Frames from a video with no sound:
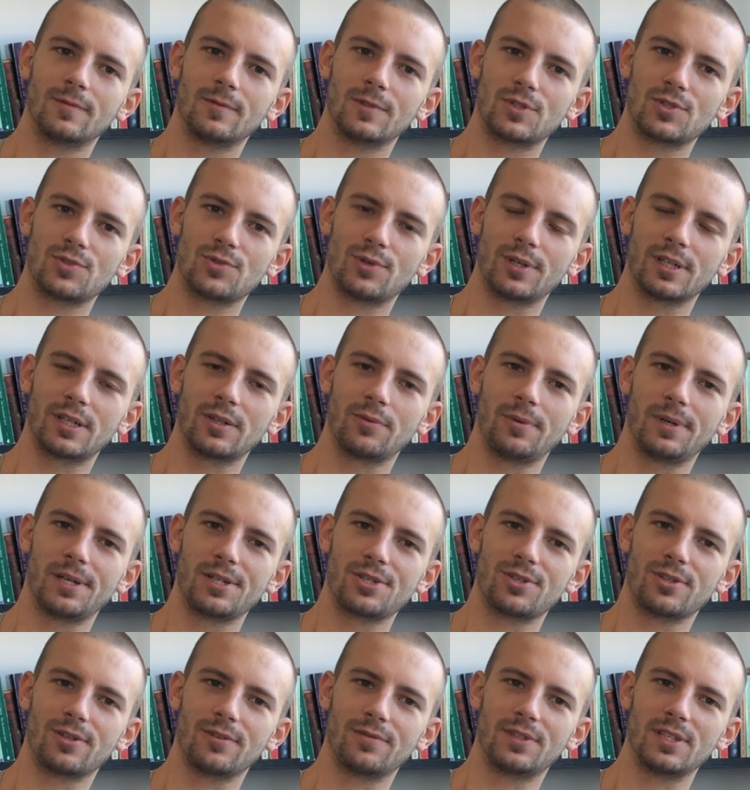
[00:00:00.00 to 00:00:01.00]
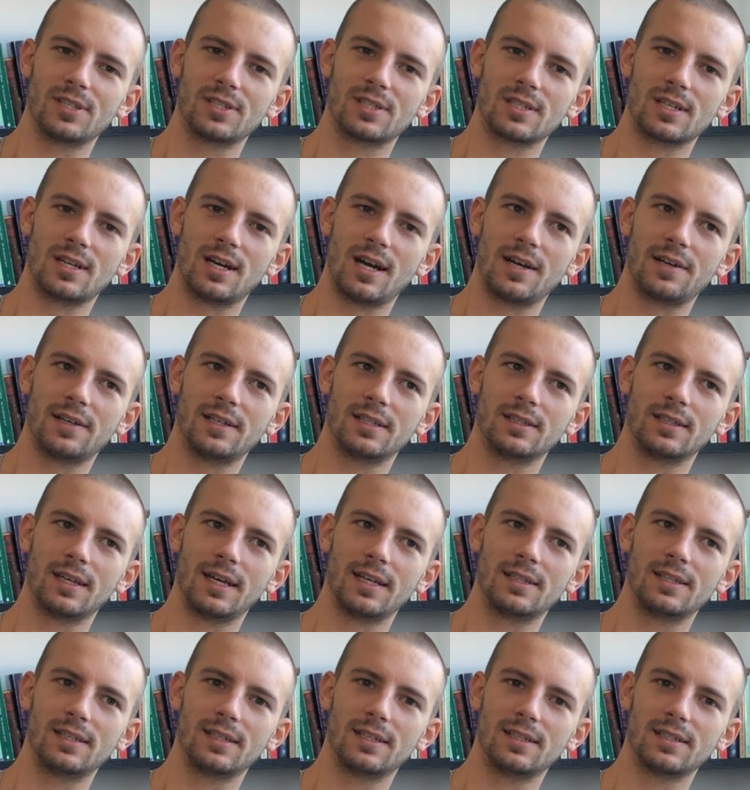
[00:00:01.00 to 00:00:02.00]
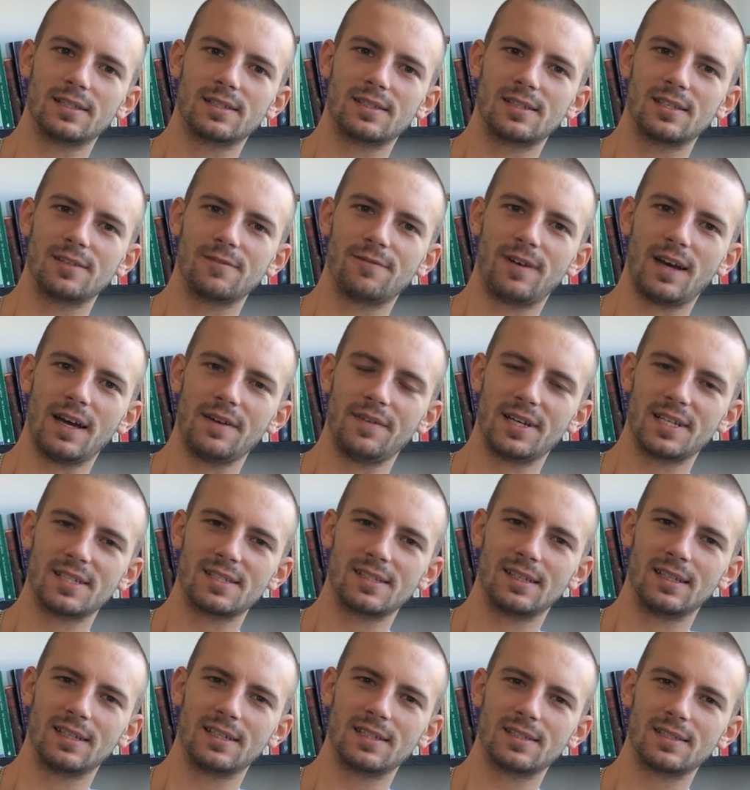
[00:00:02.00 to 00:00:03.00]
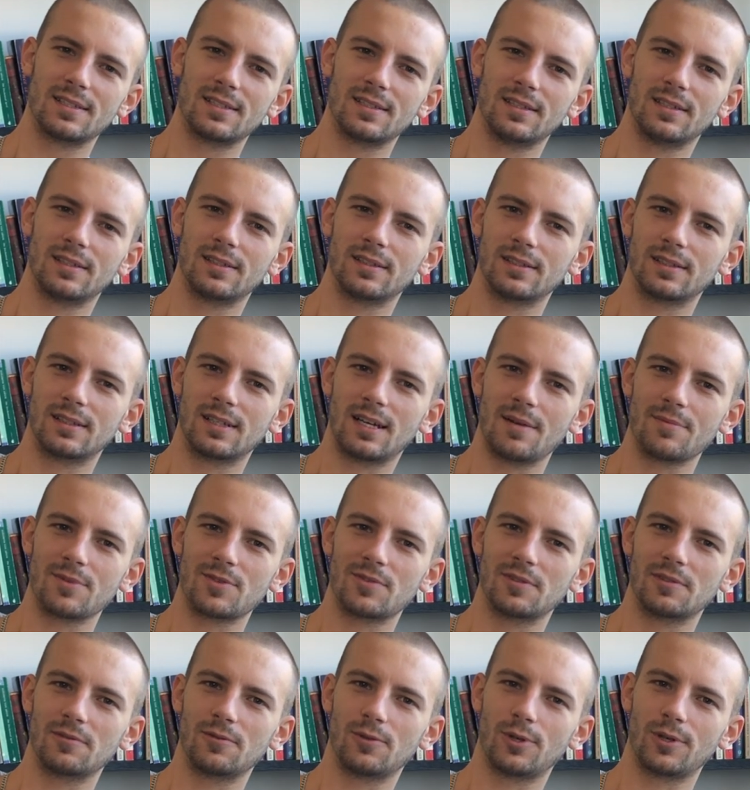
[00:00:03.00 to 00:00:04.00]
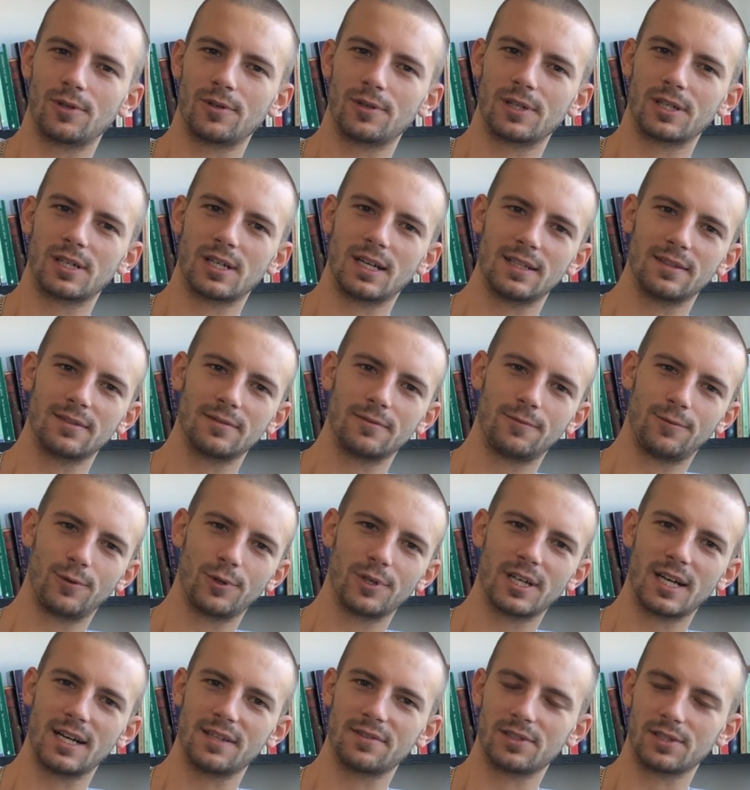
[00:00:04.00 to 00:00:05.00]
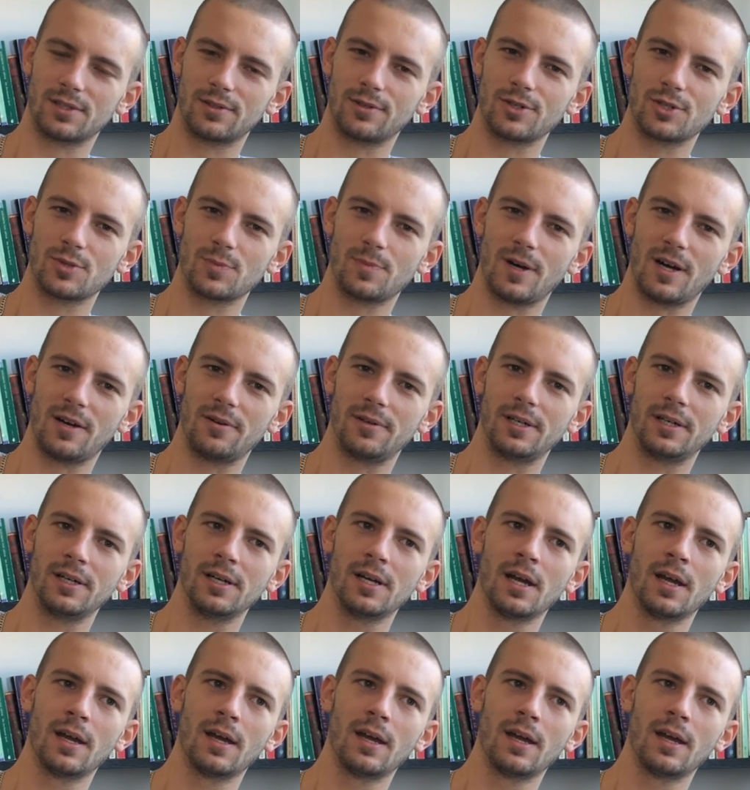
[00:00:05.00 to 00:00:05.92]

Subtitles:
stronger version of this car, and I think it's T5 Excellence, and it comes with 400 horsepower,